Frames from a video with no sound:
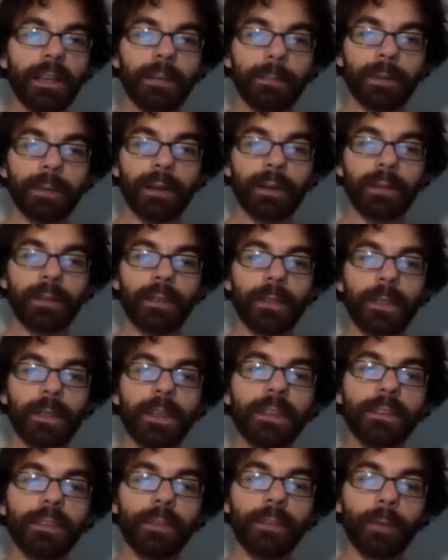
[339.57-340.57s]
about
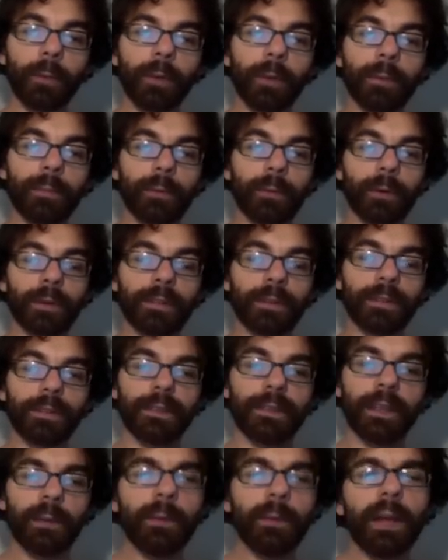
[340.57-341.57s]
these 3 boards and
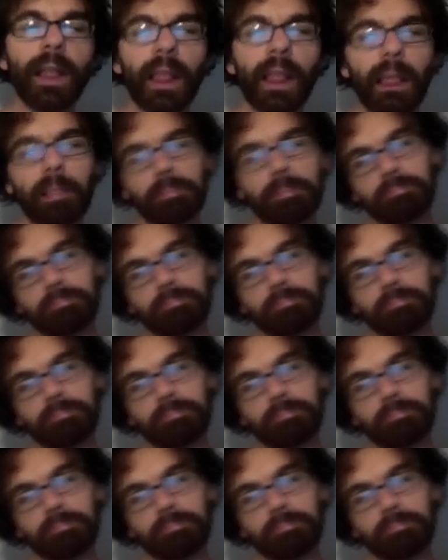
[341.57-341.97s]
say, well,